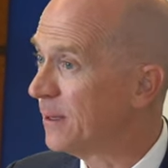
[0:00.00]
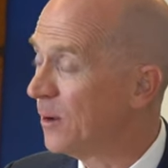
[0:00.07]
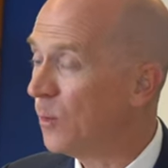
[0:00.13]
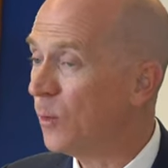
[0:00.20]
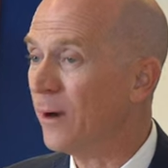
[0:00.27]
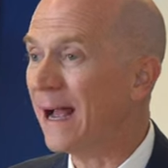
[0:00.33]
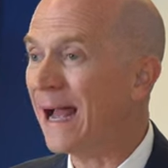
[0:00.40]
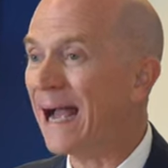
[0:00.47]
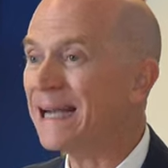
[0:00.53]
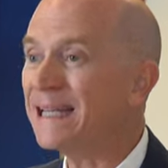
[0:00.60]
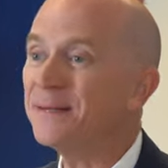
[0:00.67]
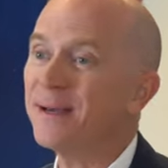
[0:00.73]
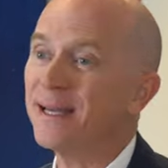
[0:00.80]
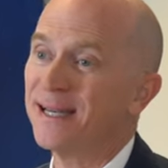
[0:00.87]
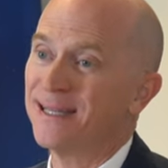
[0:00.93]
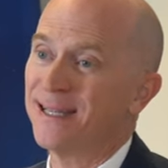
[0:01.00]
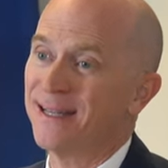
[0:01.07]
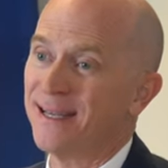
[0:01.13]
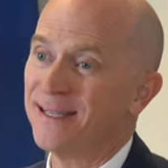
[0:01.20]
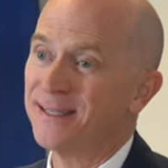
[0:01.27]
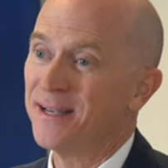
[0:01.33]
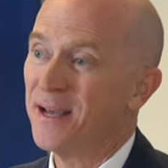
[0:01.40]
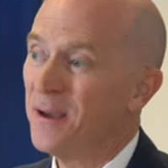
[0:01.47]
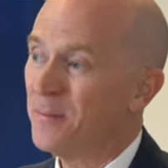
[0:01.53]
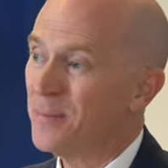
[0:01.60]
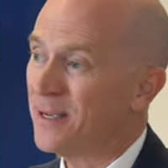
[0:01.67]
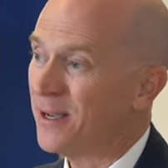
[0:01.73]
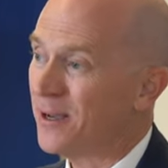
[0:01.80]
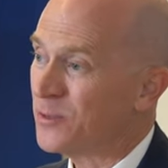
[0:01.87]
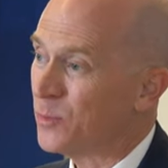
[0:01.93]
We're acclimated to this
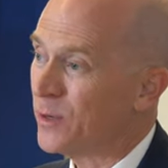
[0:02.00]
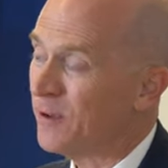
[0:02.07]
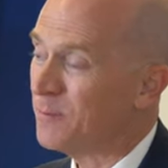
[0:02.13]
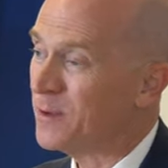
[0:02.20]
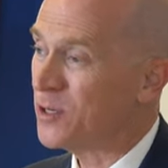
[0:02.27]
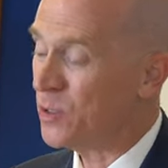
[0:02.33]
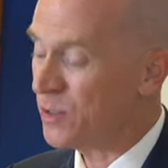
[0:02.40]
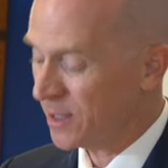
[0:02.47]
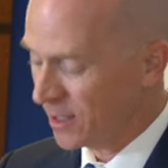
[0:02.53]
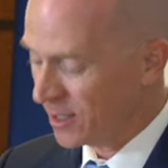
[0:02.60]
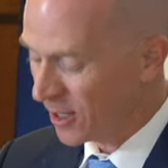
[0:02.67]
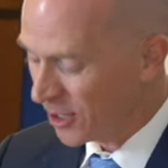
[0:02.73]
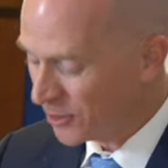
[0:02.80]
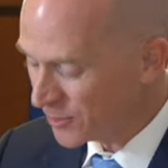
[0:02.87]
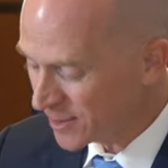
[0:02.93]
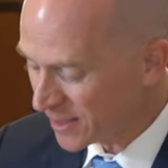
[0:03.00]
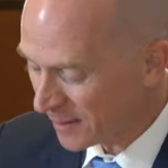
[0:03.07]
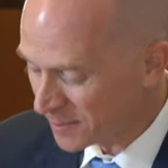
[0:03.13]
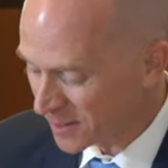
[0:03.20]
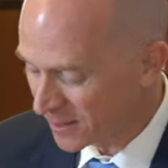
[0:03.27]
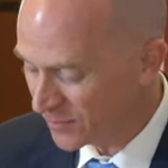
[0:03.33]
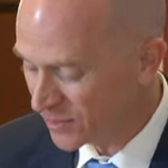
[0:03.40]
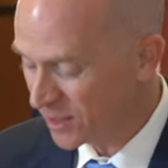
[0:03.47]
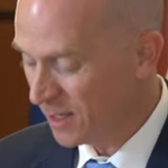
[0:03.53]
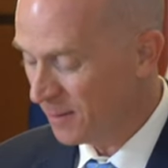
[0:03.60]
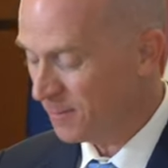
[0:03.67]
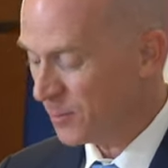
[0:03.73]
because we have been using contraceptives,